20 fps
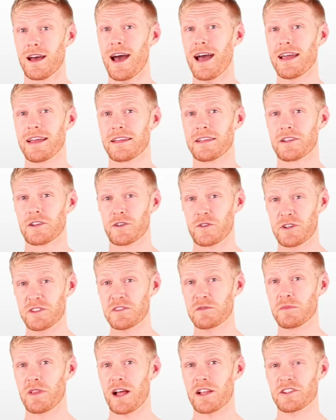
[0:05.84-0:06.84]
Hi, Chris
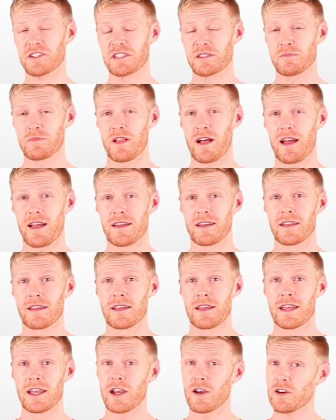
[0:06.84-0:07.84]
from Logic Supply,
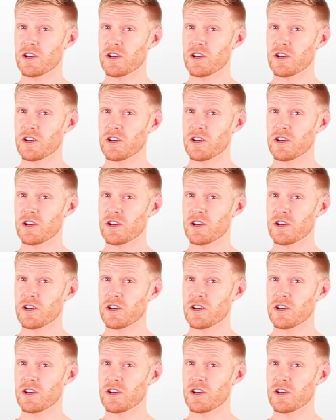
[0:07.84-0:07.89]
here